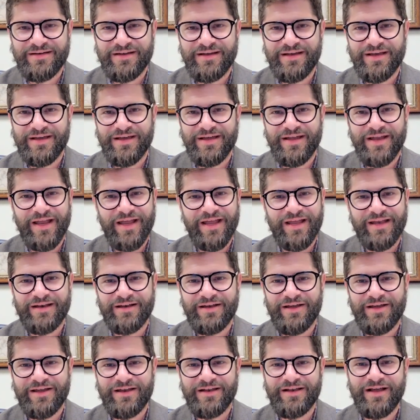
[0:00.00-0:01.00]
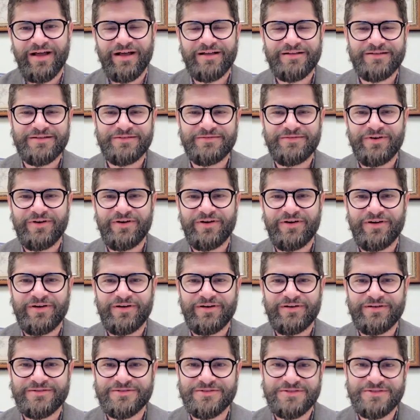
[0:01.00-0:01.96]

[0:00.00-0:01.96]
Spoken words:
in lots of our,